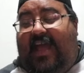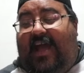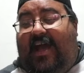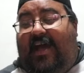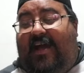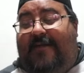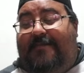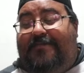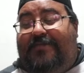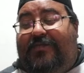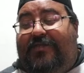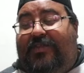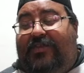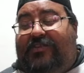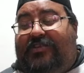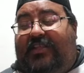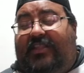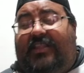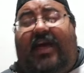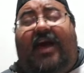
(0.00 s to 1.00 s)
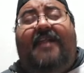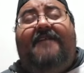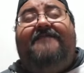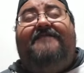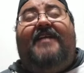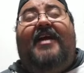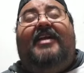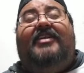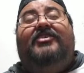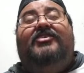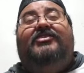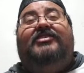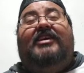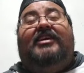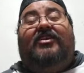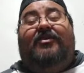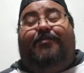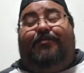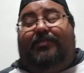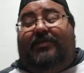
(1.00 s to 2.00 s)
Uh, there's a lot of factors
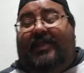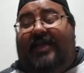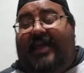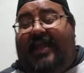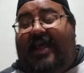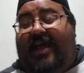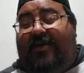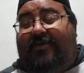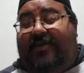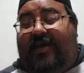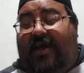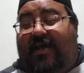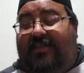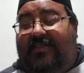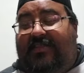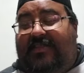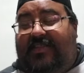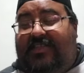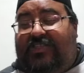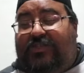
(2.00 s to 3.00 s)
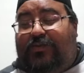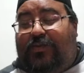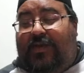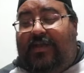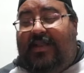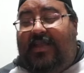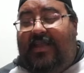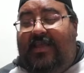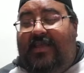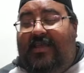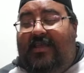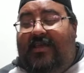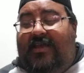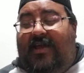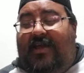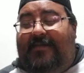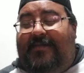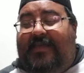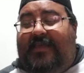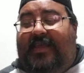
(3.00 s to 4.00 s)
that could play it out on this one.
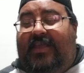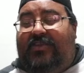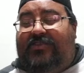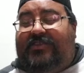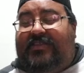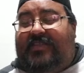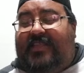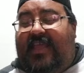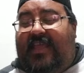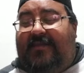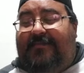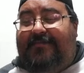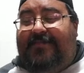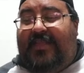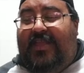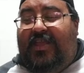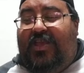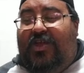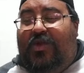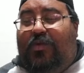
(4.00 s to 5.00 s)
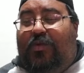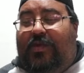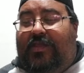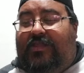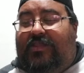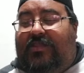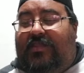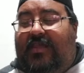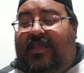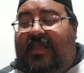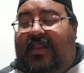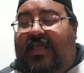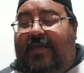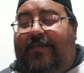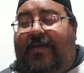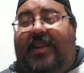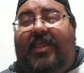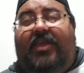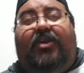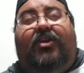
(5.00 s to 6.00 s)
I mean, here's the thing. We
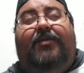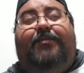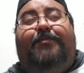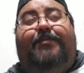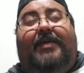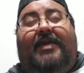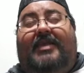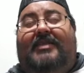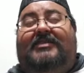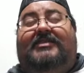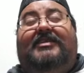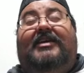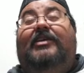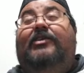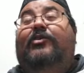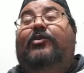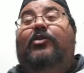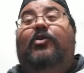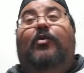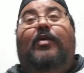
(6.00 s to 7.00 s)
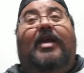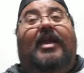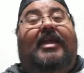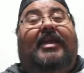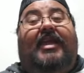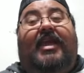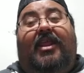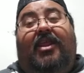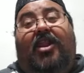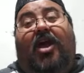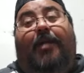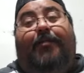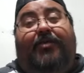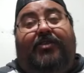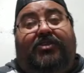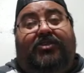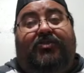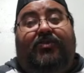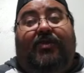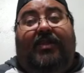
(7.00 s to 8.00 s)
anybody could pin Saito and get an
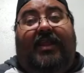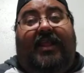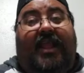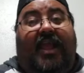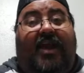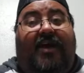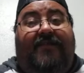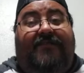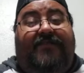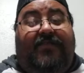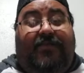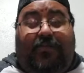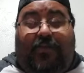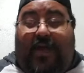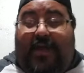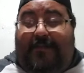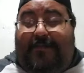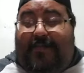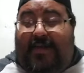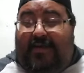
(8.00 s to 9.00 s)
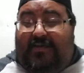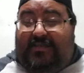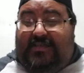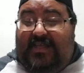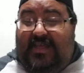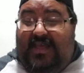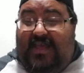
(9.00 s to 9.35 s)
opportunity of the white belt.